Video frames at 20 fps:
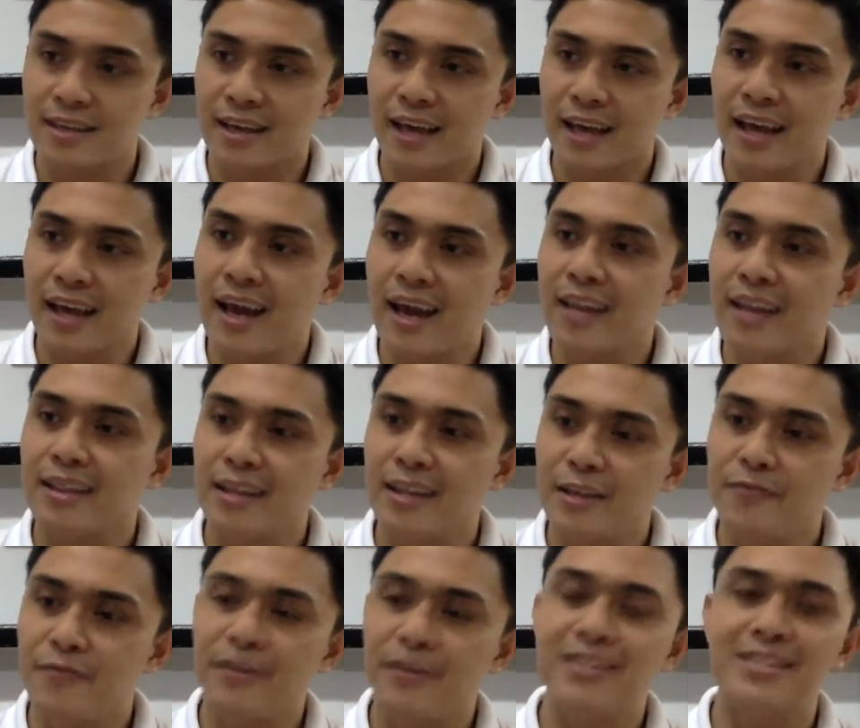cannot
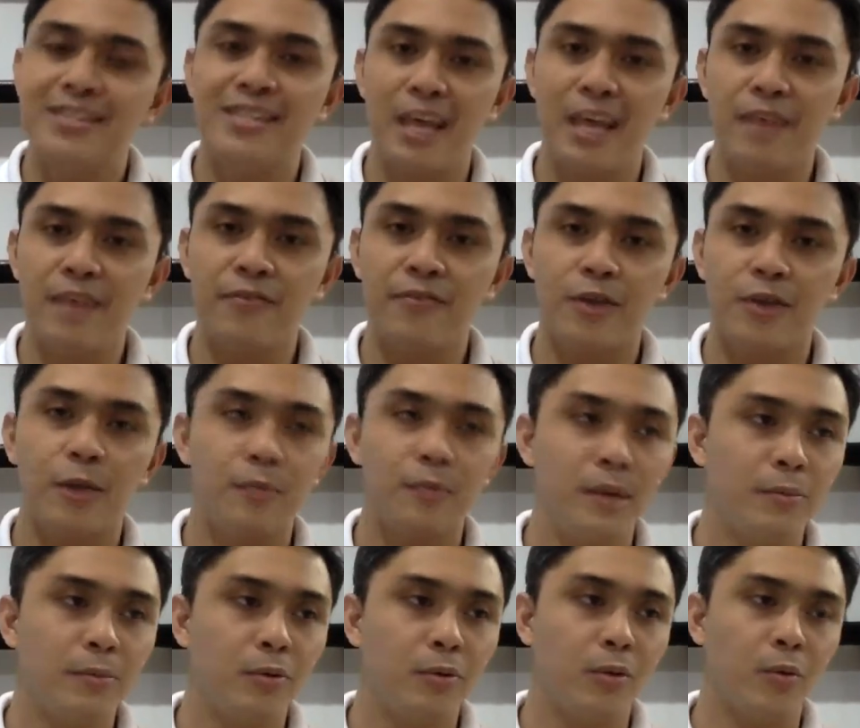even save their
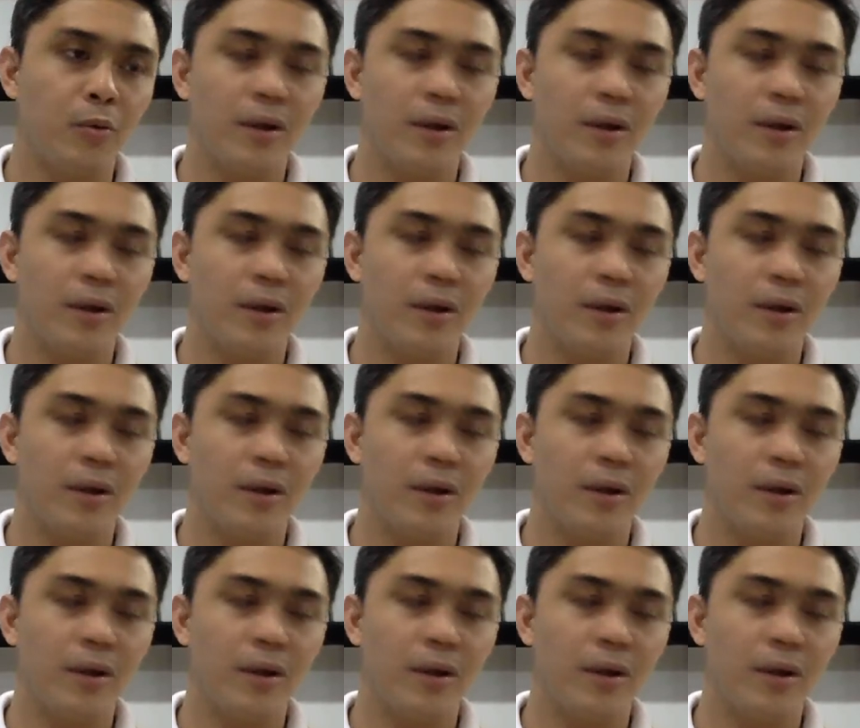people.